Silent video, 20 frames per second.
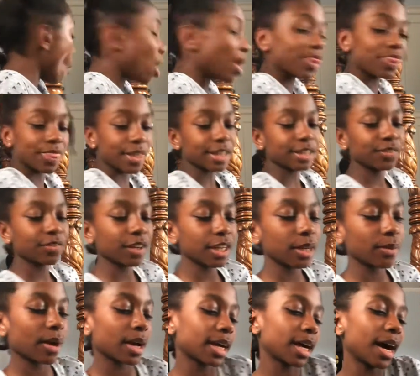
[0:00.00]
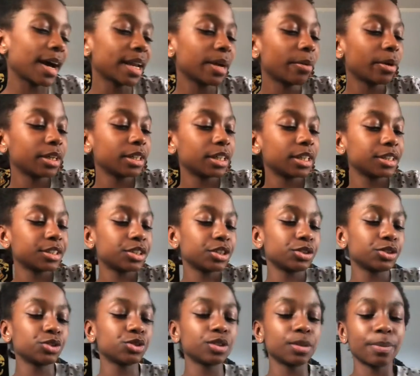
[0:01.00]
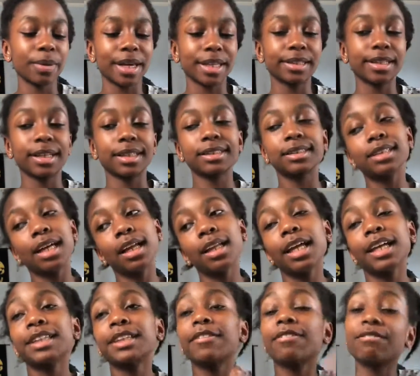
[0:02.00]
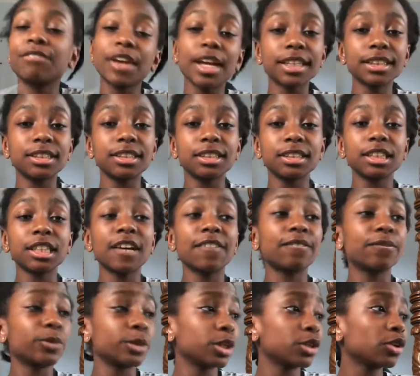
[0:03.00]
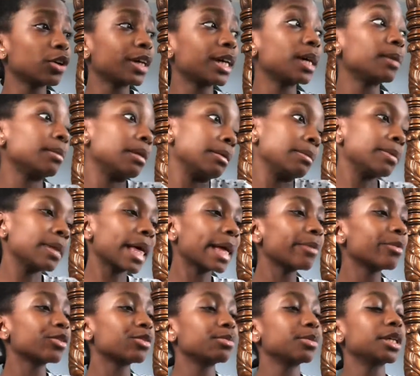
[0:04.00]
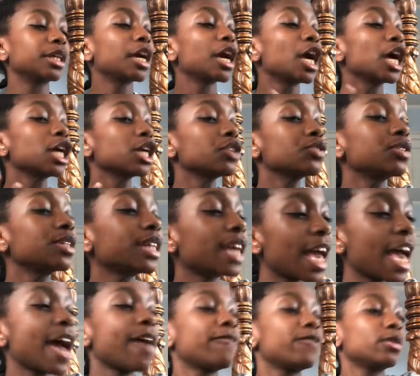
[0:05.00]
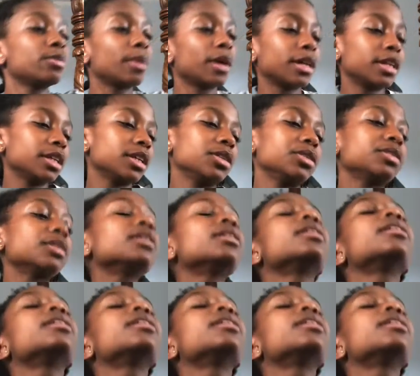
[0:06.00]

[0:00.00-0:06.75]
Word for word: this video, I kind of want to introduce the basics, not like the fancy stuff when you look up Plan With Me, you see everybody use,